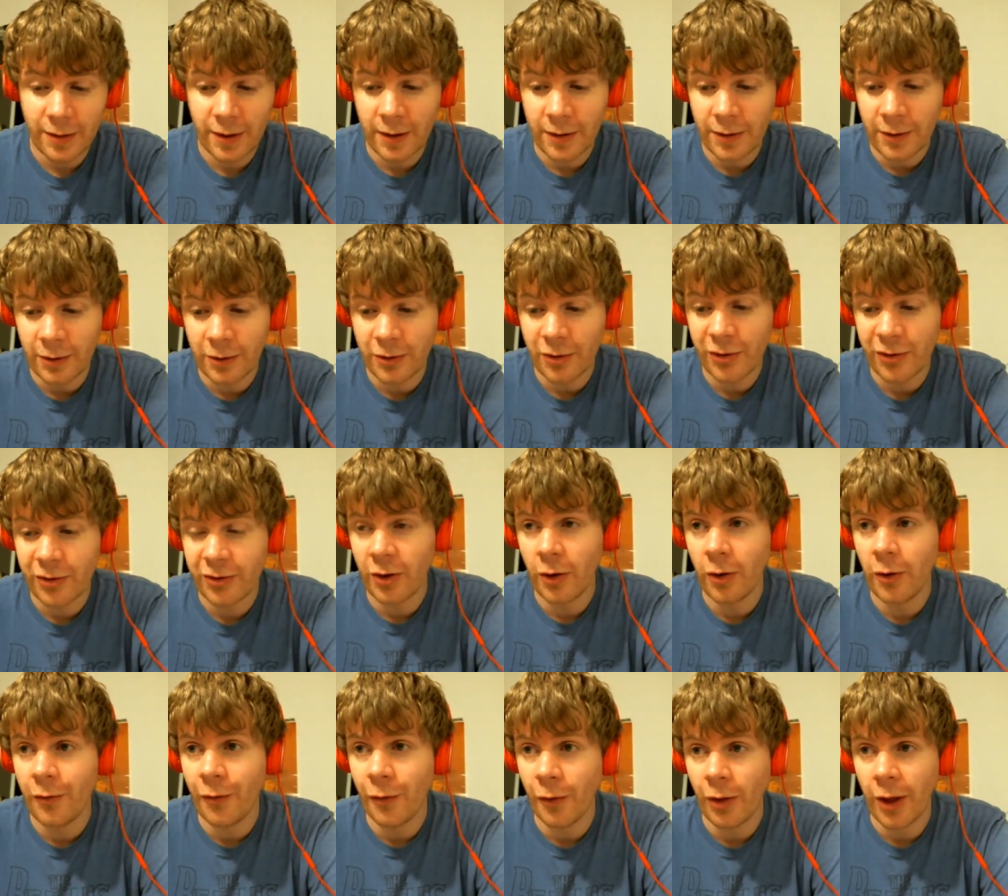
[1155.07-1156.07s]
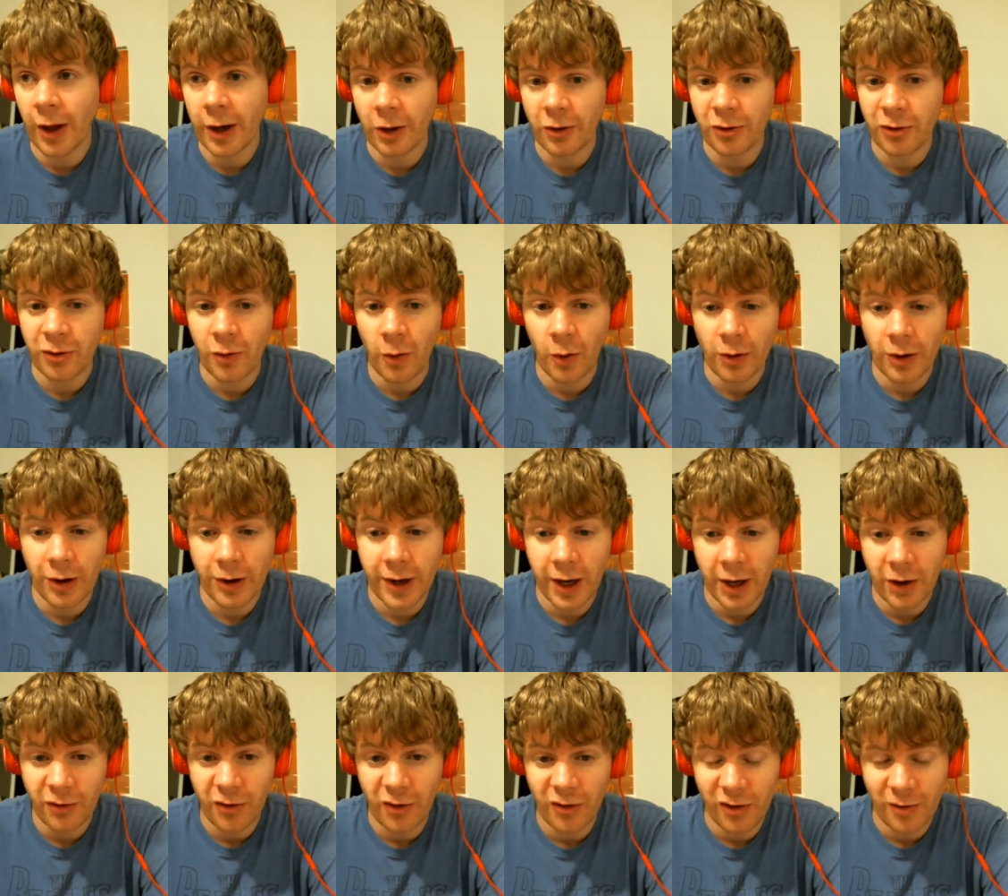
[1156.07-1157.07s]
they're just so for like a short
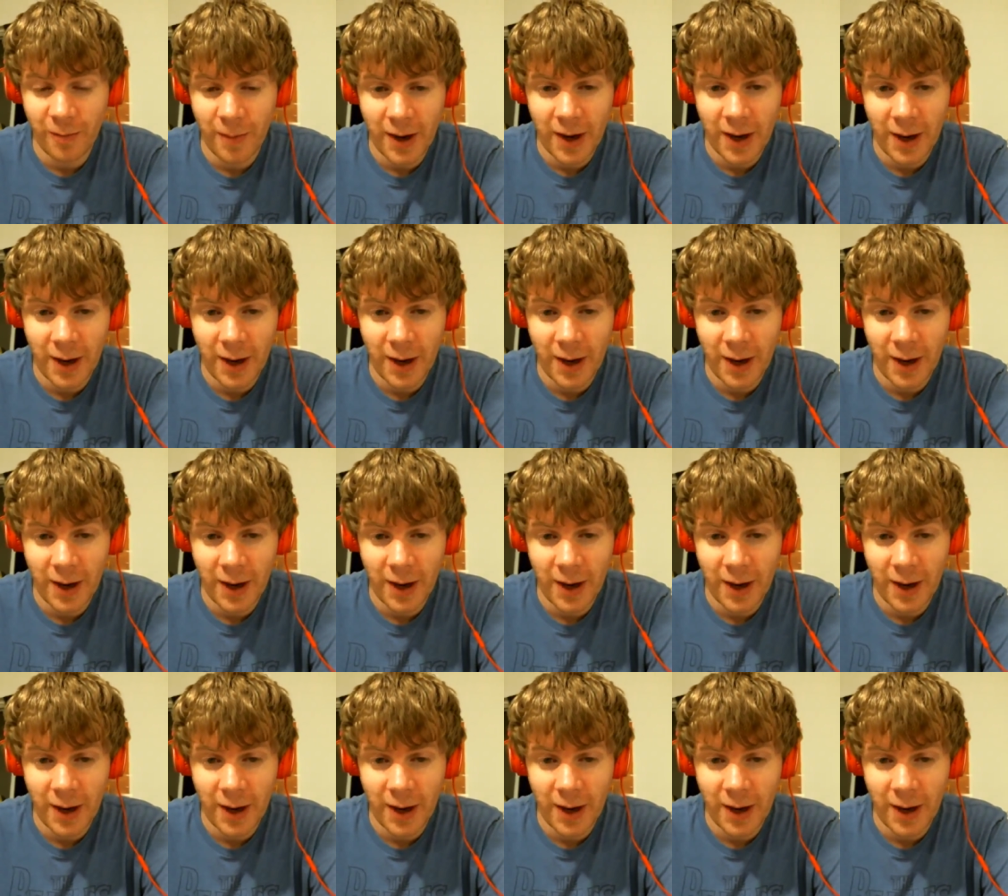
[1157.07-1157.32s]
attention span.